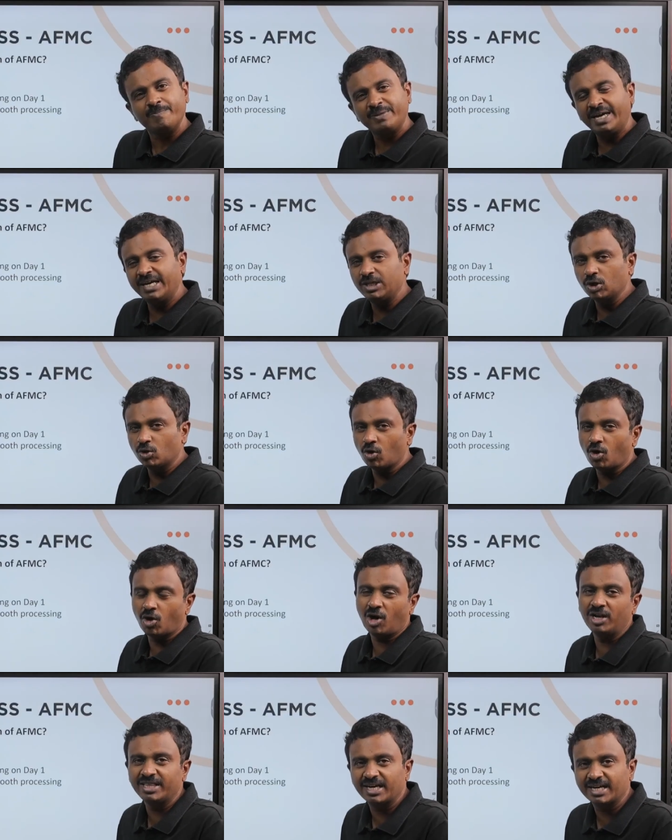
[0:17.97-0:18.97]
get to know
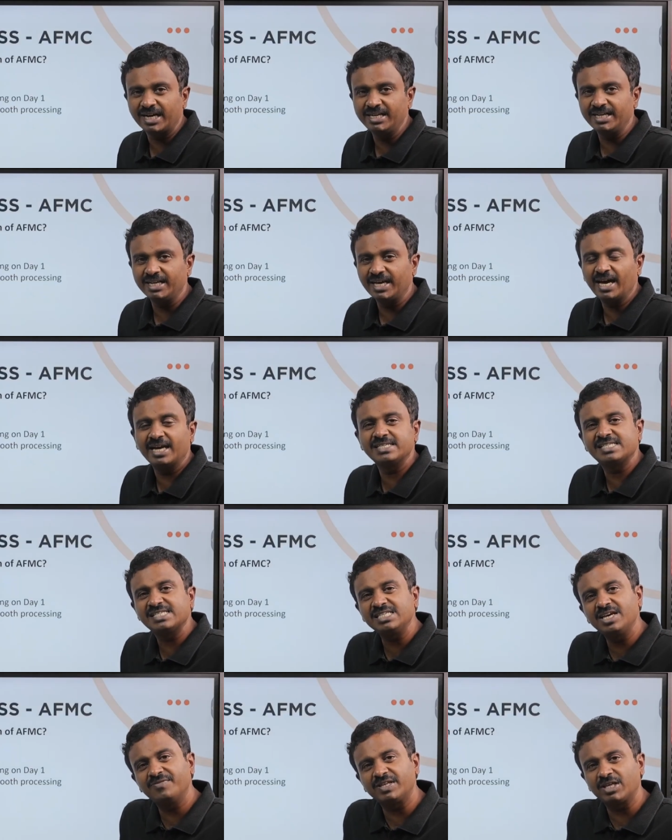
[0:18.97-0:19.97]
all the criteria and
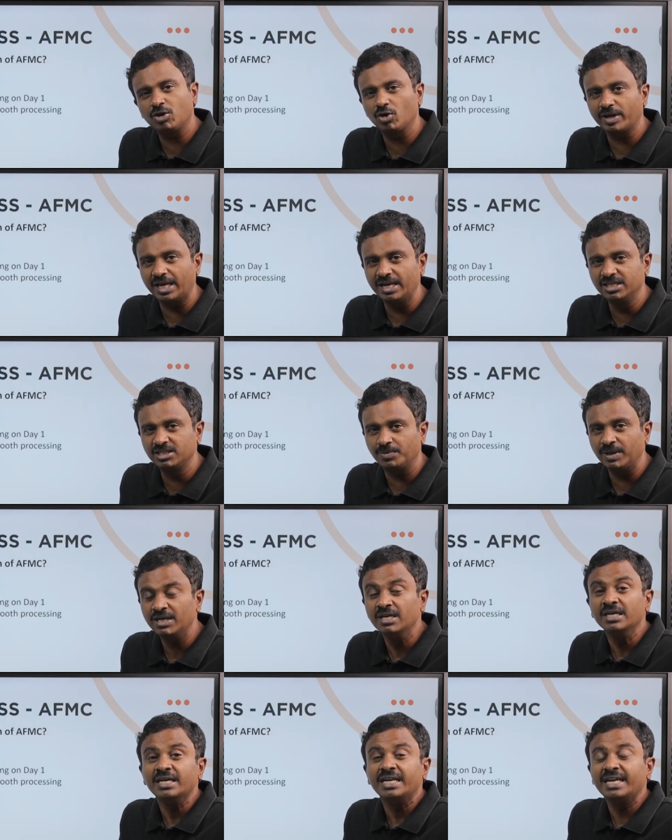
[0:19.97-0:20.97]
see whether you are eligible.
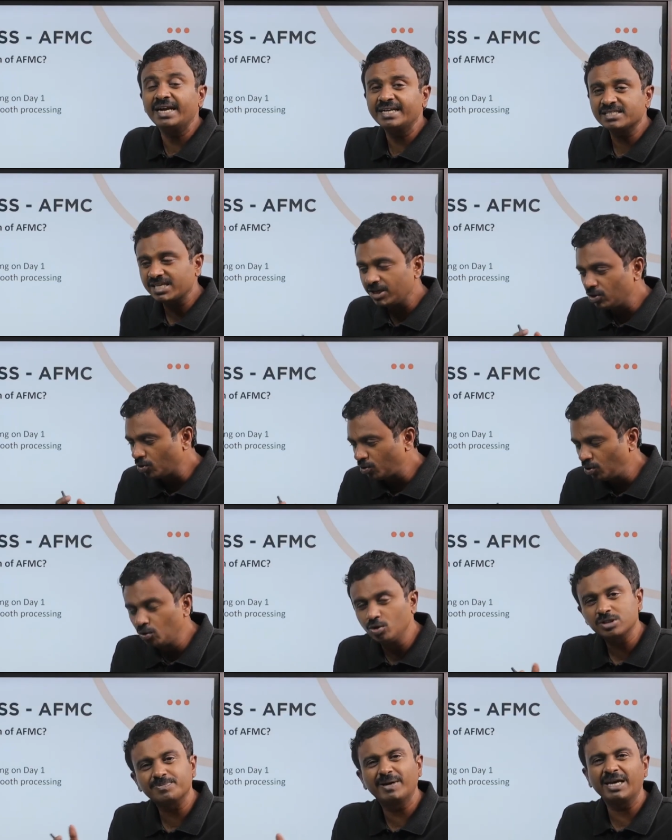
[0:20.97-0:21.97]
Let us say you
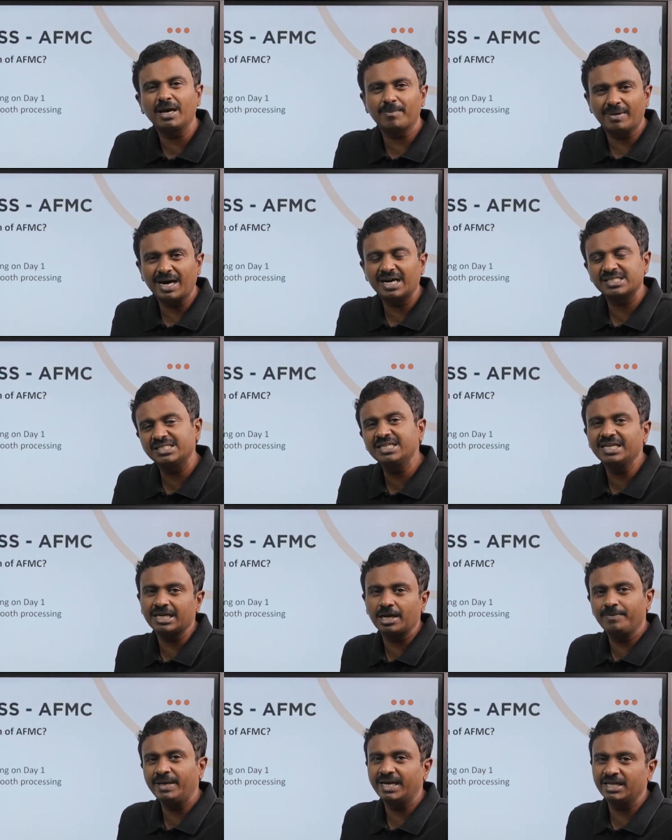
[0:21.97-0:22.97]
lose by a margin, it
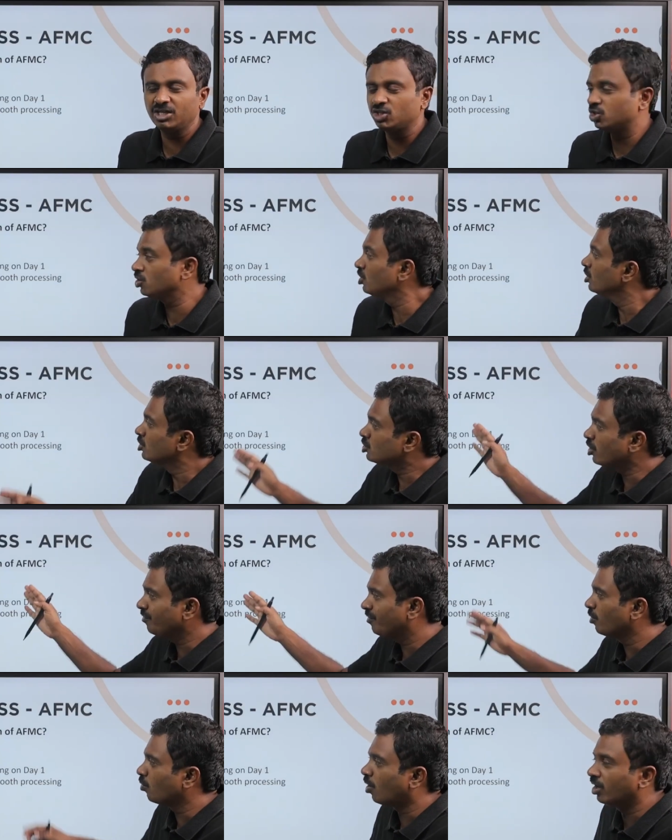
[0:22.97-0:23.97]
will be an issue. So if
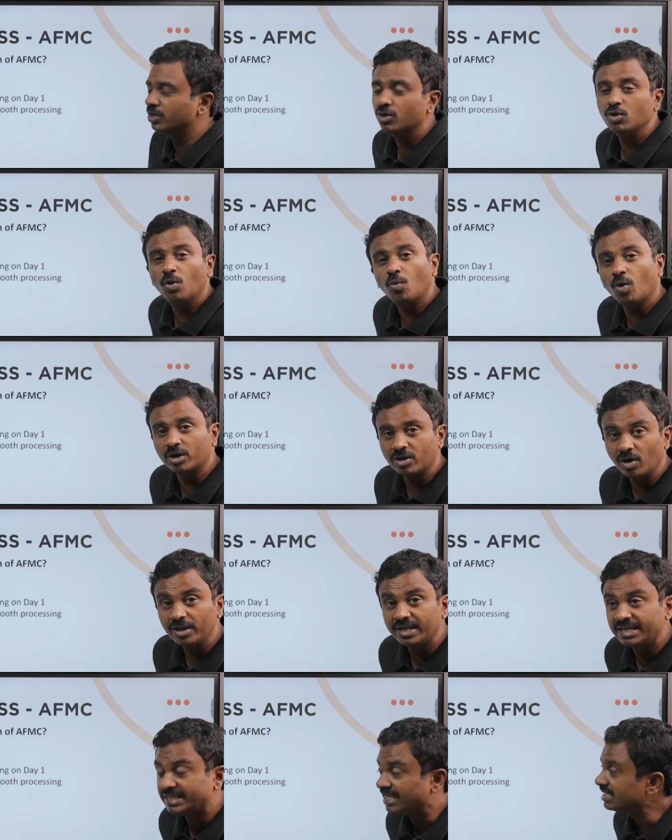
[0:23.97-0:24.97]
you want to know what all
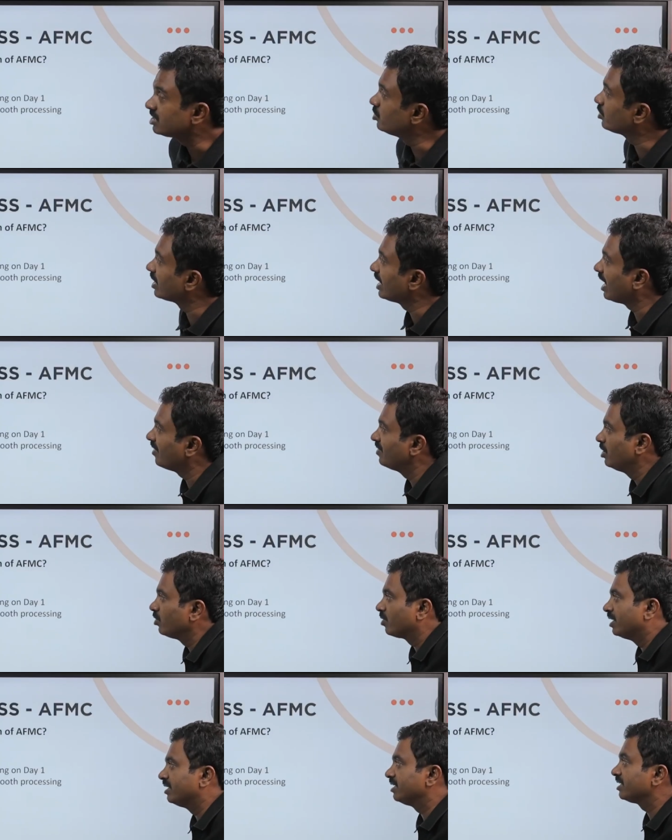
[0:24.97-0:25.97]
they test, you can have a
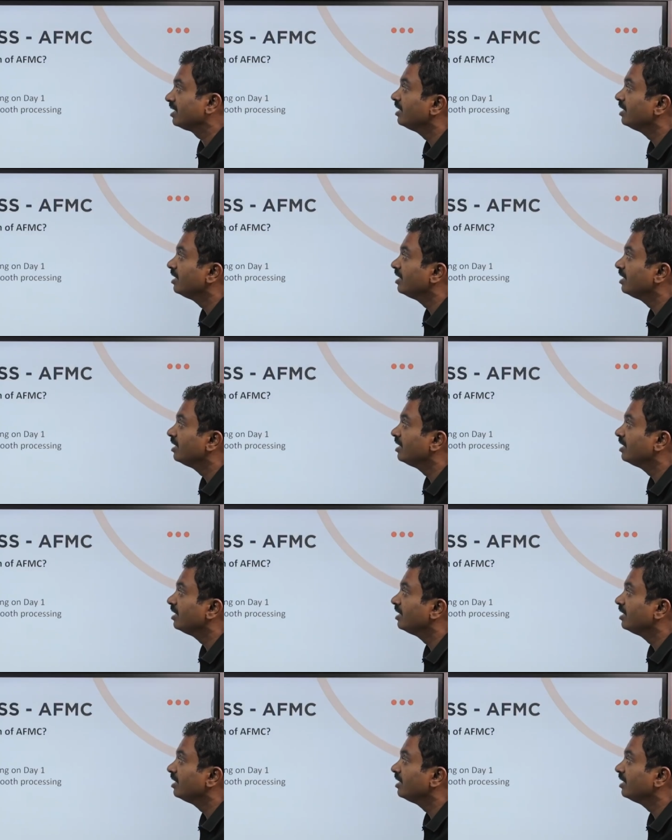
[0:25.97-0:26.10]
look at it.